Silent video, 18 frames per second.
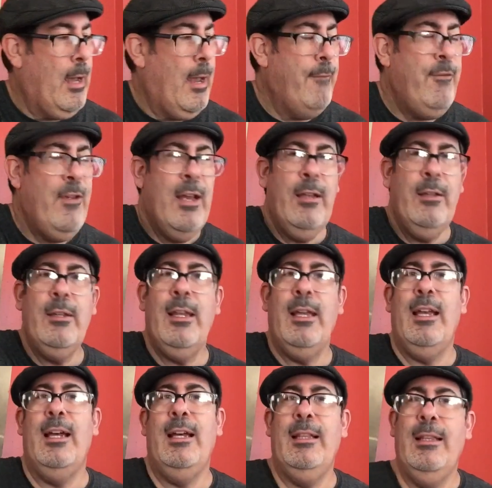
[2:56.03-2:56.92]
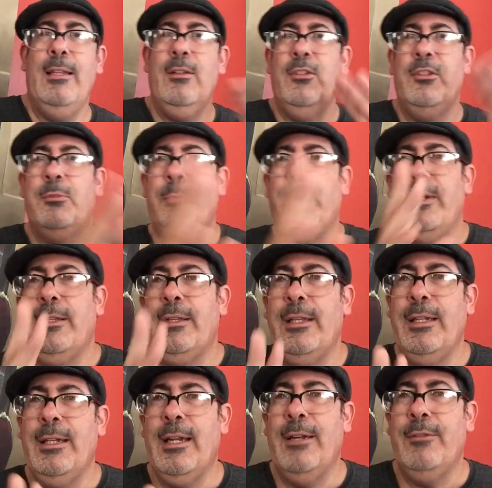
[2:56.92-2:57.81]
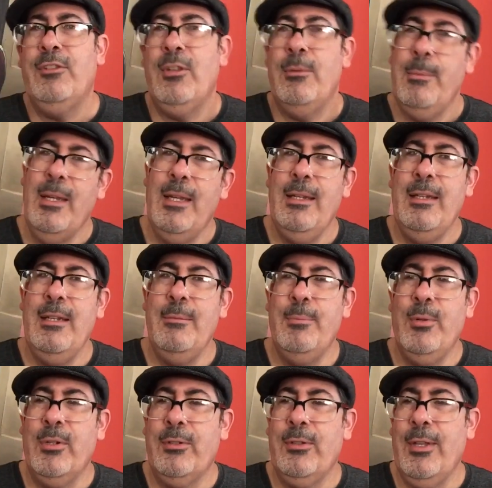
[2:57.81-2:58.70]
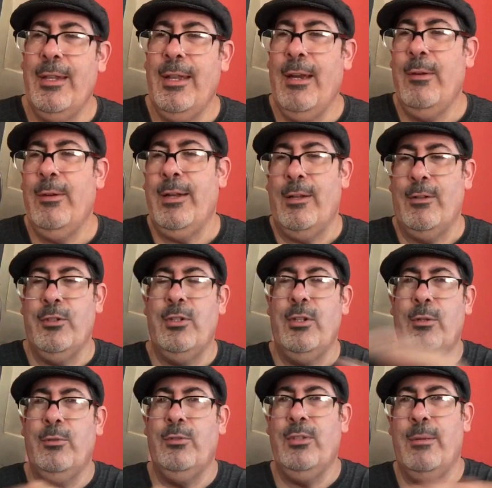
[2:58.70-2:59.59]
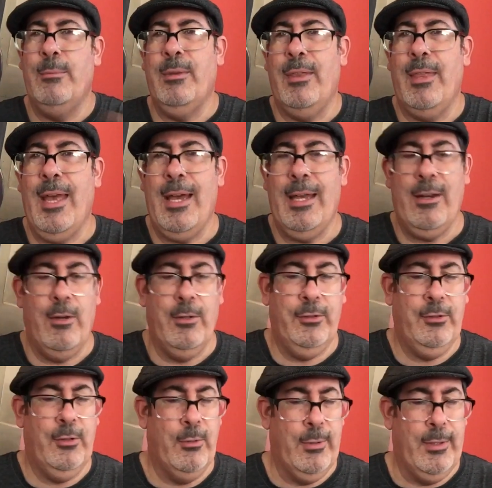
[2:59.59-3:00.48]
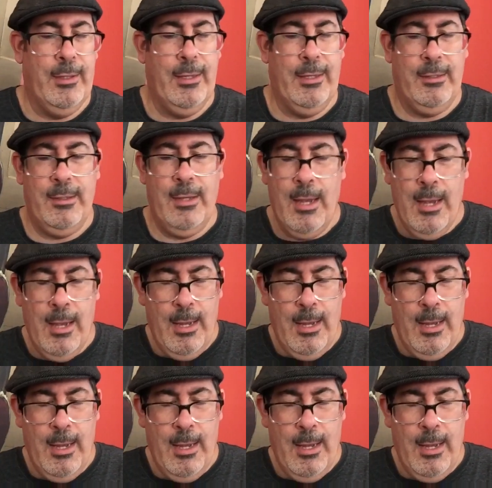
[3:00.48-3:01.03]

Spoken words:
I found a little sprinkling of some indie books in there, and I'll show some of that also in this.